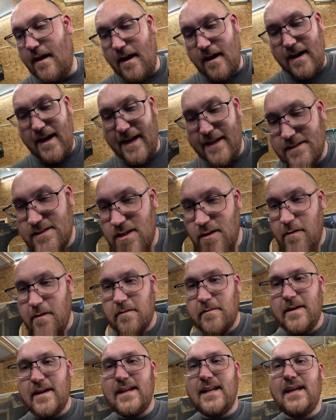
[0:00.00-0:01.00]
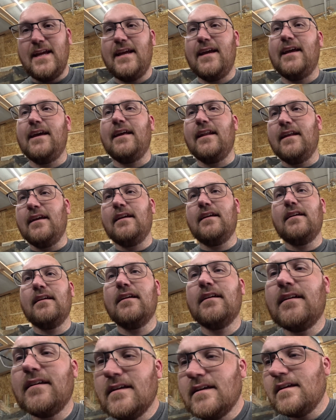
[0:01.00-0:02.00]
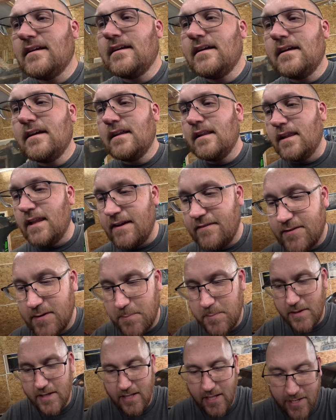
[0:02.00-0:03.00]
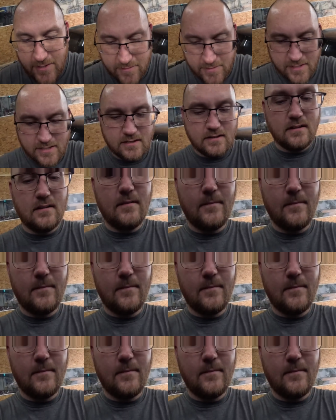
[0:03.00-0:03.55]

All right, so we redid lifter preload